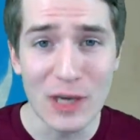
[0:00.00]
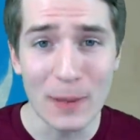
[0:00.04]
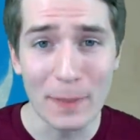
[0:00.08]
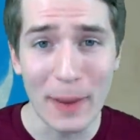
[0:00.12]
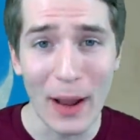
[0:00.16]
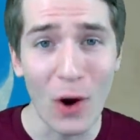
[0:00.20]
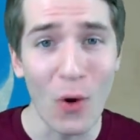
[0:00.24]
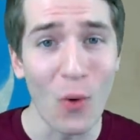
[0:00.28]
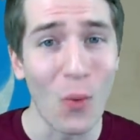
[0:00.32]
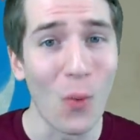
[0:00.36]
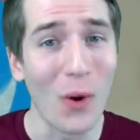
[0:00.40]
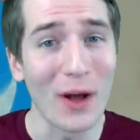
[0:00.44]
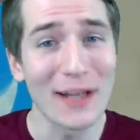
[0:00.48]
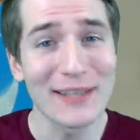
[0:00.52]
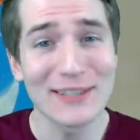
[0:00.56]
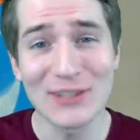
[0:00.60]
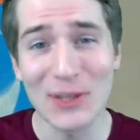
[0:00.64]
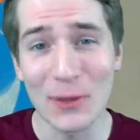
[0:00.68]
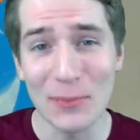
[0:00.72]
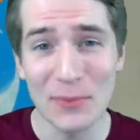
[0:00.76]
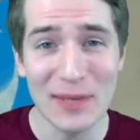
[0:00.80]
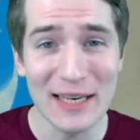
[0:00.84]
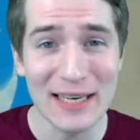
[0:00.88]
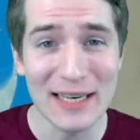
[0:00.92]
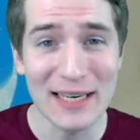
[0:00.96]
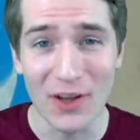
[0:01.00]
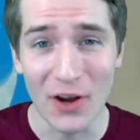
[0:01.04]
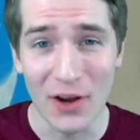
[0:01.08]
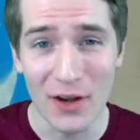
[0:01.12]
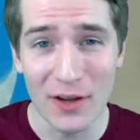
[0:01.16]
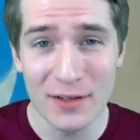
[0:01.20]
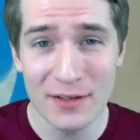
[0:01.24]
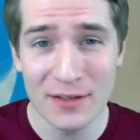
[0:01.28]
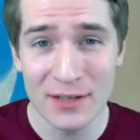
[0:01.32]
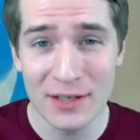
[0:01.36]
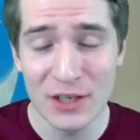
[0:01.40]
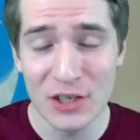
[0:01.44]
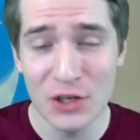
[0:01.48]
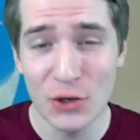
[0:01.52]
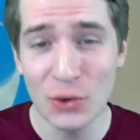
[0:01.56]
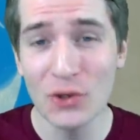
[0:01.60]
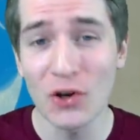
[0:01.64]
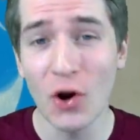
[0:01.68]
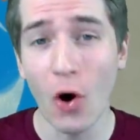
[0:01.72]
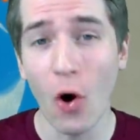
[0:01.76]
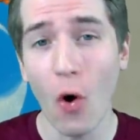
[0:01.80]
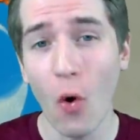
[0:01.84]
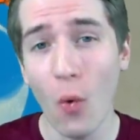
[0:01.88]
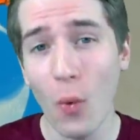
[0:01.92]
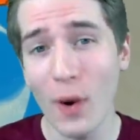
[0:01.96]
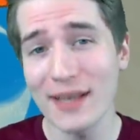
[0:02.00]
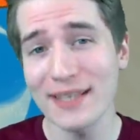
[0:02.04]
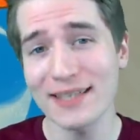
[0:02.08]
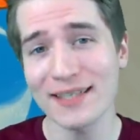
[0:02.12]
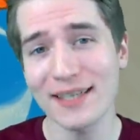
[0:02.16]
about what something does, you can always